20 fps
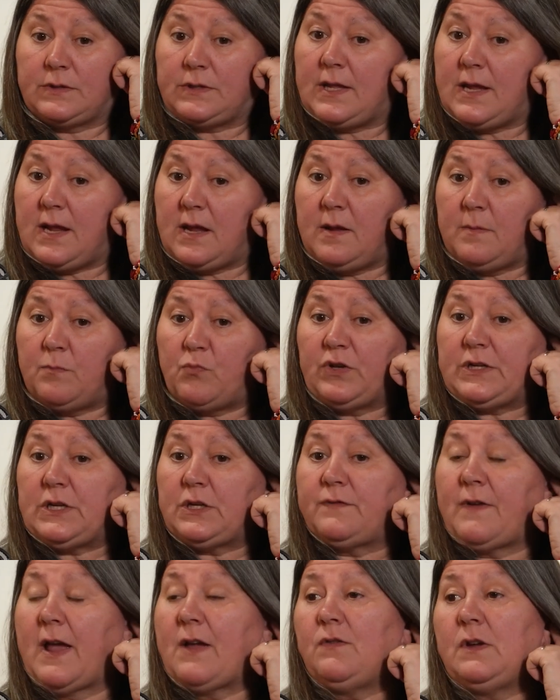the
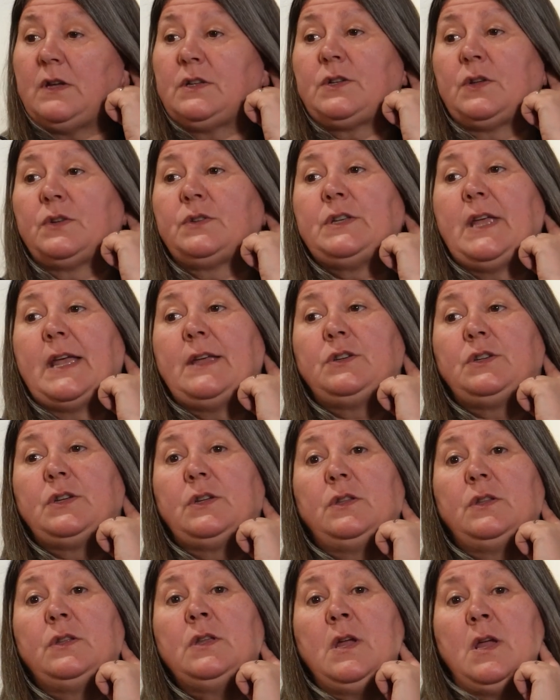British Veterinary
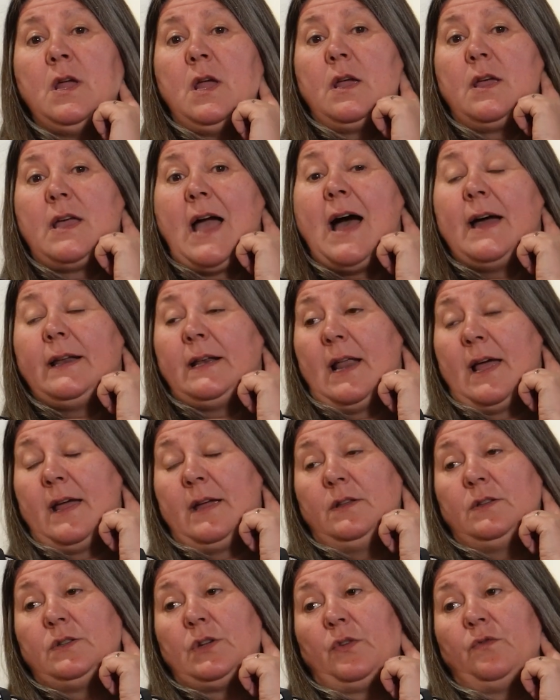Association
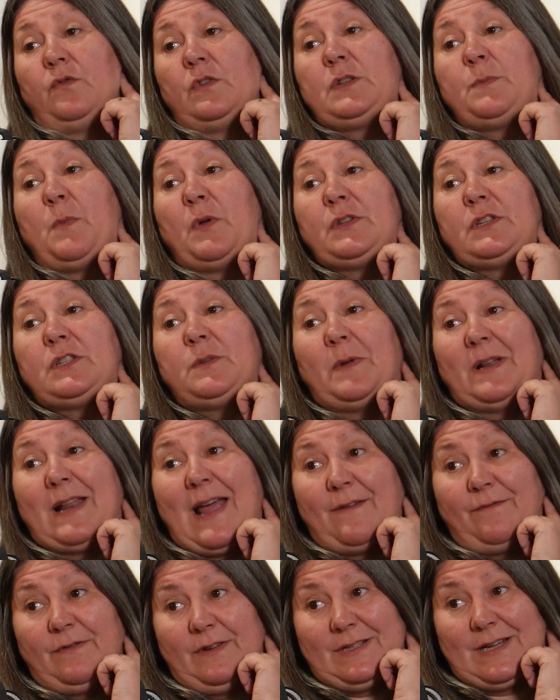guidelines on responsible
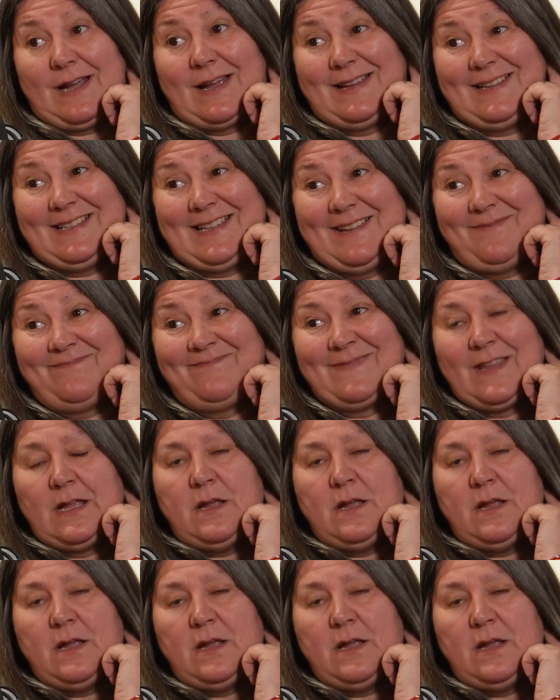advertising.